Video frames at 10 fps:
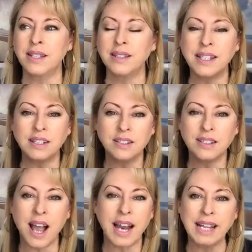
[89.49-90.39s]
little
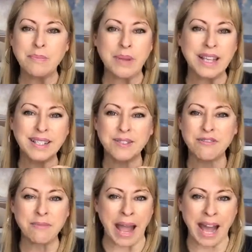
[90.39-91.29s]
tiny piece of
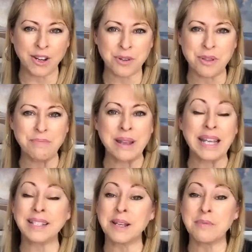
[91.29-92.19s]
matter that
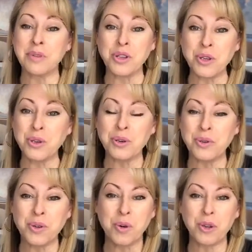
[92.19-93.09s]
makes up you,
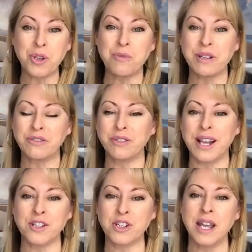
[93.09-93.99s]
your human
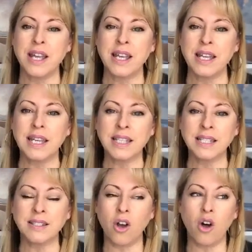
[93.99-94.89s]
flesh,
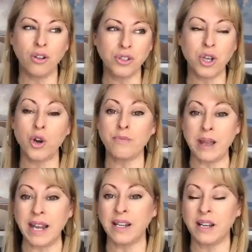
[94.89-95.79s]
is also
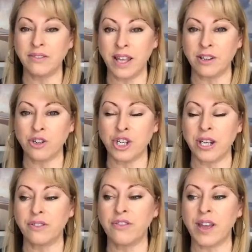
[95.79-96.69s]
made of
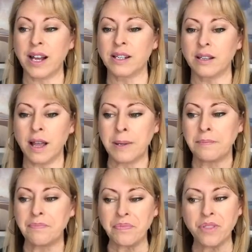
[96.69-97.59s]
energy. In fact,
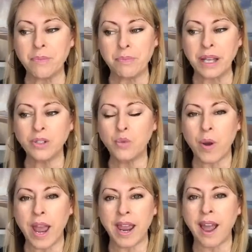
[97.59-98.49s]
the best
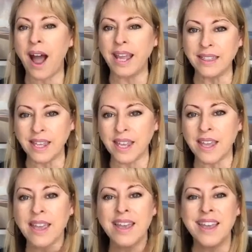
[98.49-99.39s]
way, I think,